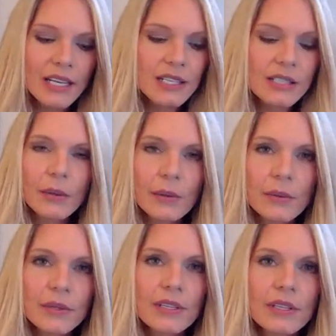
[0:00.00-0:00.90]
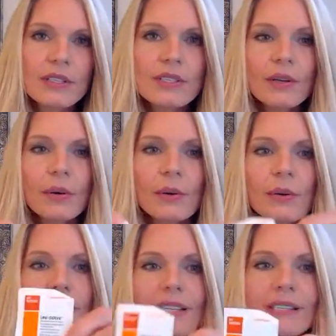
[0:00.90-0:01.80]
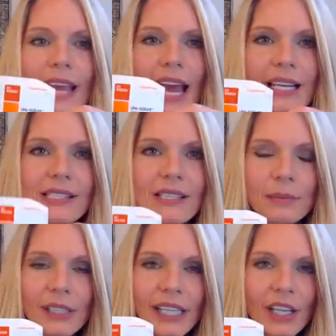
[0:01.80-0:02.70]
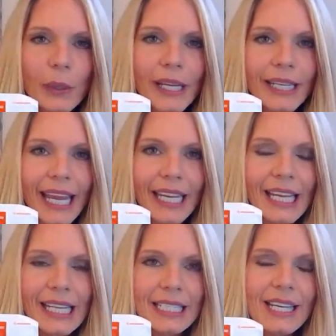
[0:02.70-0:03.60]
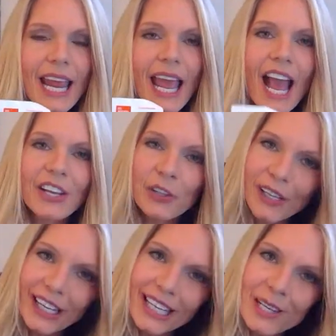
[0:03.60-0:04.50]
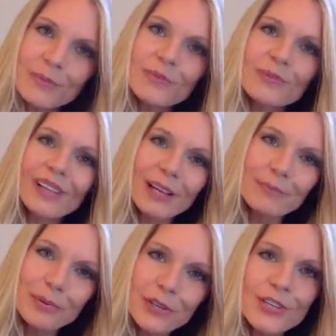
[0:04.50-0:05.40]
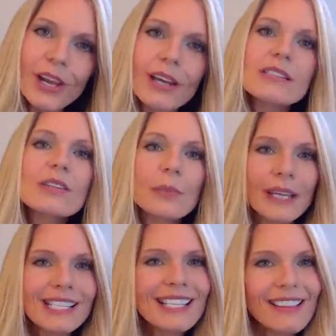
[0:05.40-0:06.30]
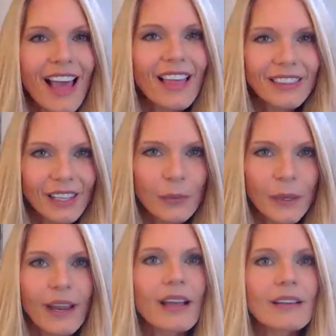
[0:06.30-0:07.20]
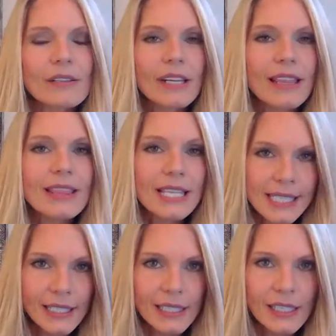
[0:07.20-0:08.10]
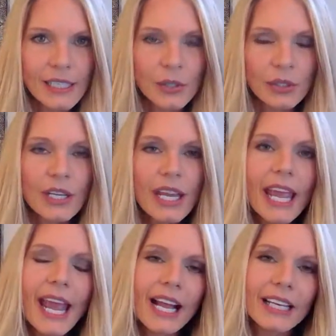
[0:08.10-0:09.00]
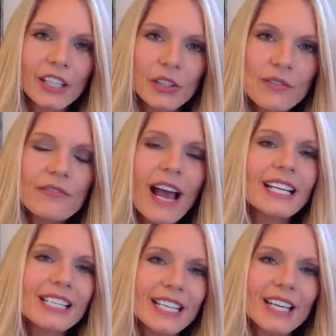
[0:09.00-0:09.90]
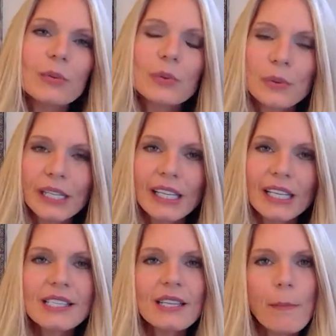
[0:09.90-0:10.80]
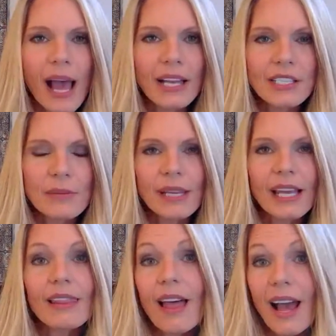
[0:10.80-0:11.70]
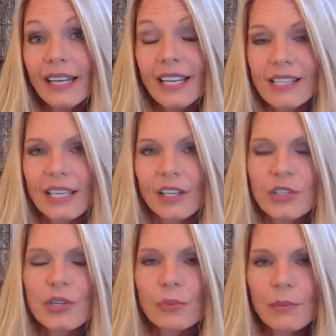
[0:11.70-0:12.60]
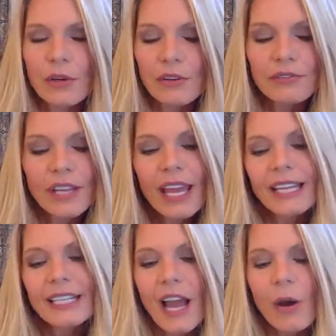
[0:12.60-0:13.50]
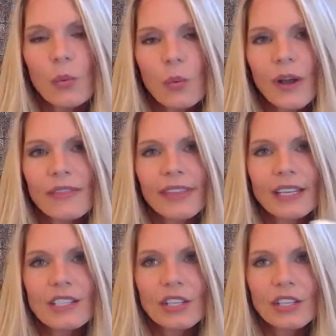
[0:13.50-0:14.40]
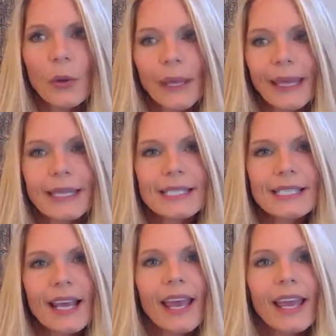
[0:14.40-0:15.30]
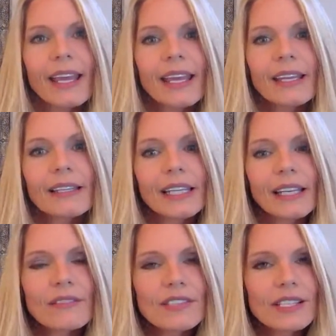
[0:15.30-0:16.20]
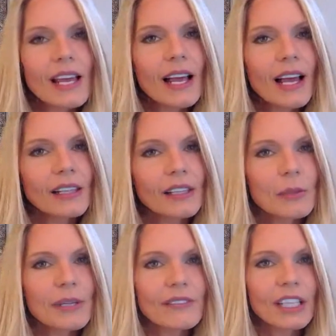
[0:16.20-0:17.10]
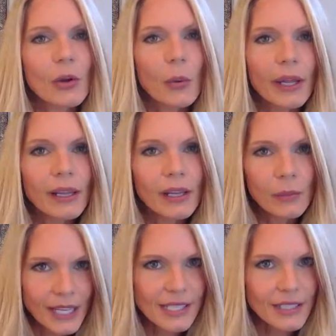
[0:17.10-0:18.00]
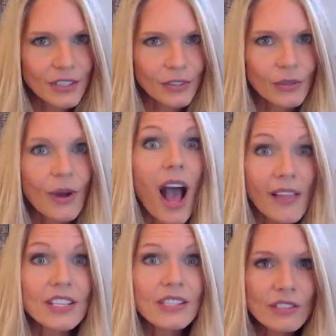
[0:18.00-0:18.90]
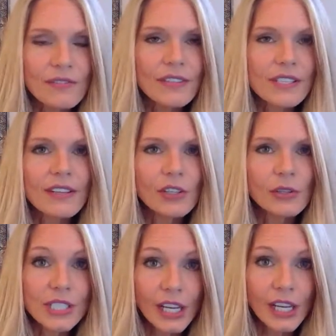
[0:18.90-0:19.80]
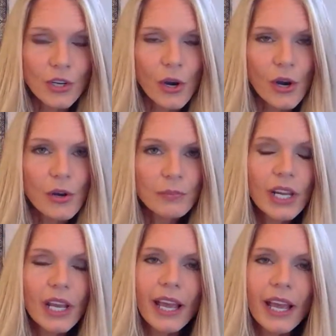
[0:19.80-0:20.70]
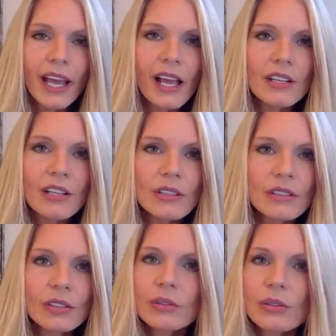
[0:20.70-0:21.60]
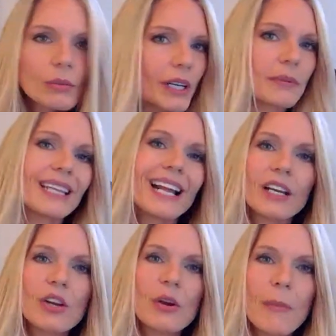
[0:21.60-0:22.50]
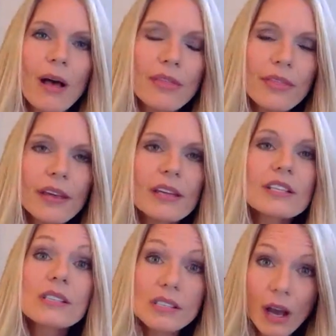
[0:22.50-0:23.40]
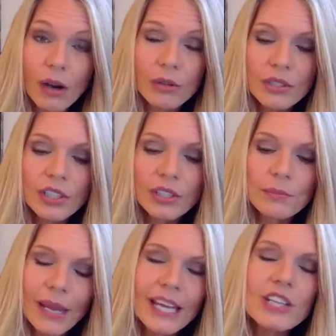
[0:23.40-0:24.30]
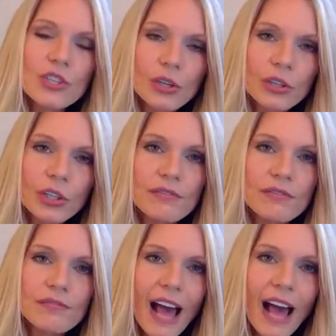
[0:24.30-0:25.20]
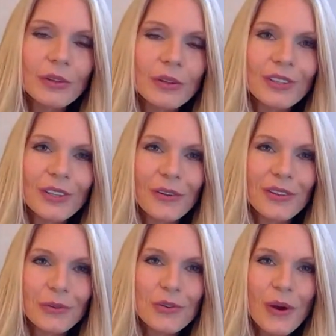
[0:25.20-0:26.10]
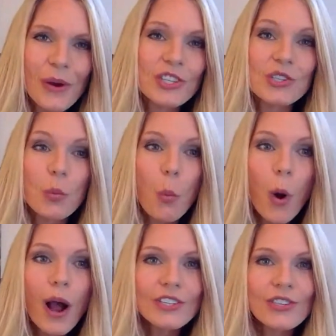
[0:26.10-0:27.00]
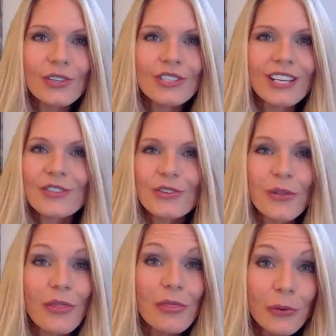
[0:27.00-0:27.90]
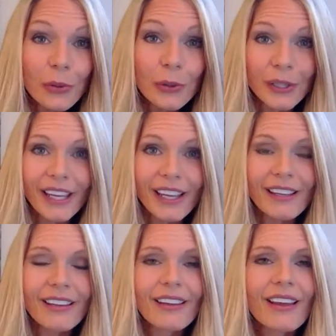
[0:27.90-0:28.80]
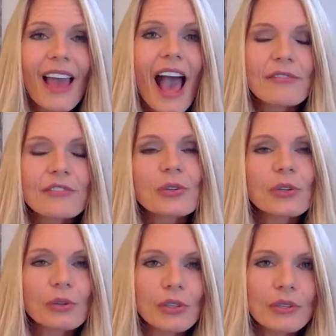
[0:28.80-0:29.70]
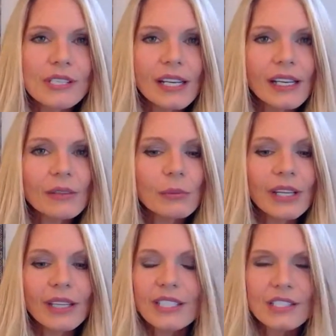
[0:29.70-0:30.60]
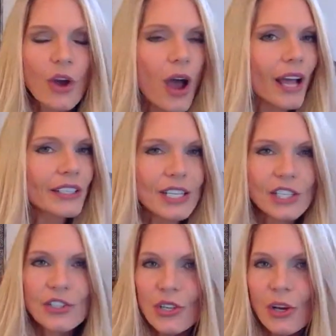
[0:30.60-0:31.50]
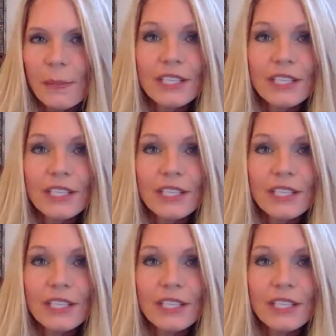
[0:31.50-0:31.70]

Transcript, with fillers: So this has some liquid in it, and you're gonna keep like pushing and squeezing that liquid underneath the silicone, and you'll find it will release the bond and be a lot easier to remove. Now, one thing to know is it leaves a little bit of an oily residue on the surface of your denture, and you don't wanna put that in your mouth. So make sure you follow, the directions. Wash your denture thoroughly after you use it with Dawn dish soap.